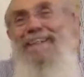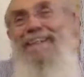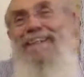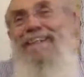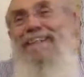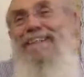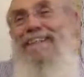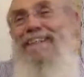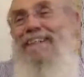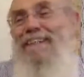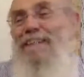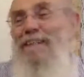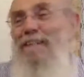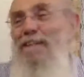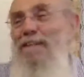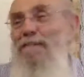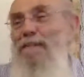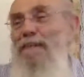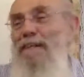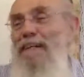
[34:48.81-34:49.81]
There goes
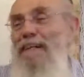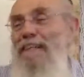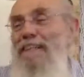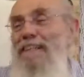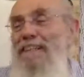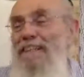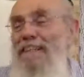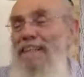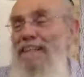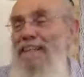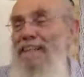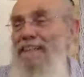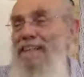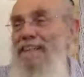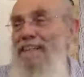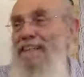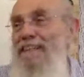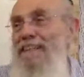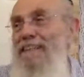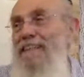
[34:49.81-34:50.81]
my
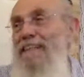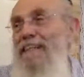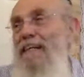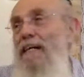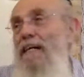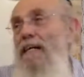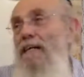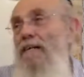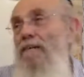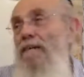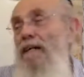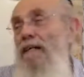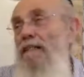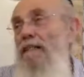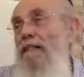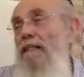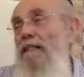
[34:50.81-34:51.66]
isolation. Right?